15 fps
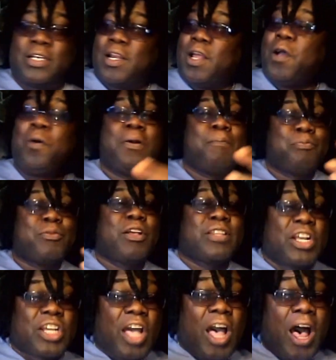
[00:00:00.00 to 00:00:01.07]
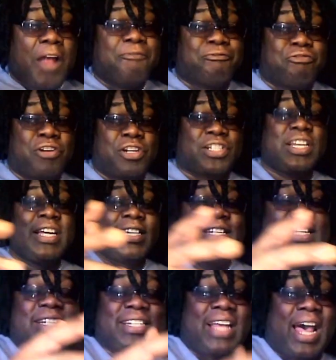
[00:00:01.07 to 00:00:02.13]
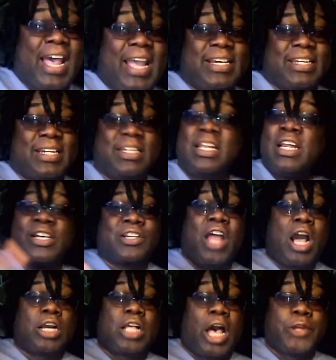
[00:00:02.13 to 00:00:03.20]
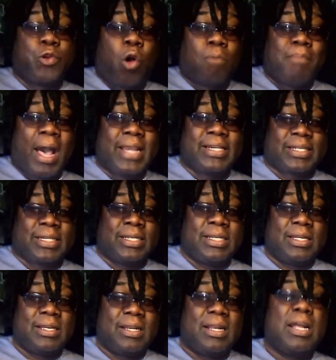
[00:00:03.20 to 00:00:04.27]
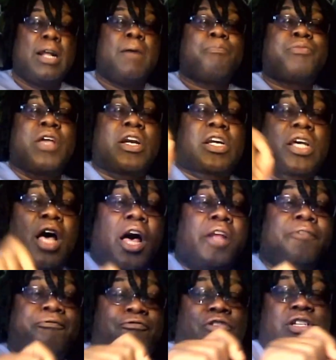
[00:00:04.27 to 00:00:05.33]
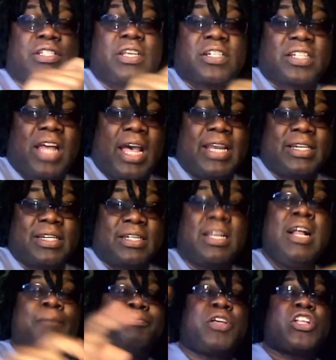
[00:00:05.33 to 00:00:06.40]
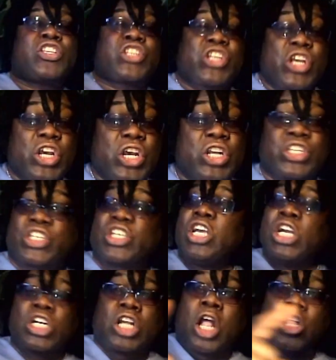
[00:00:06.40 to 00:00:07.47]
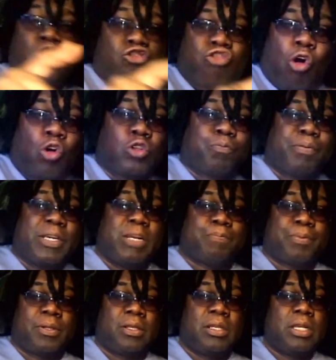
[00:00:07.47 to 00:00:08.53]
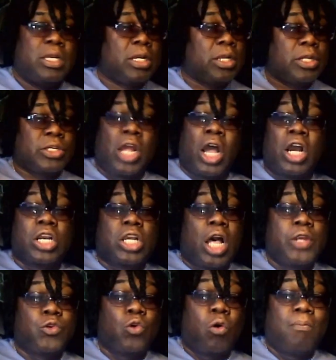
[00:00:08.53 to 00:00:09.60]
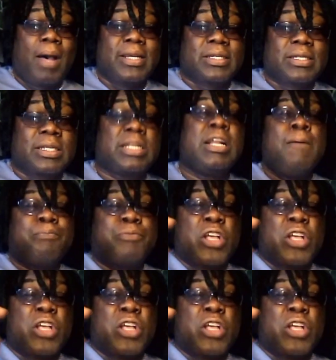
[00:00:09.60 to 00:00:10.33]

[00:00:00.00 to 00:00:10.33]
You know, the conference decided, not God Almighty, the conference decided the church controls people, not God Almighty.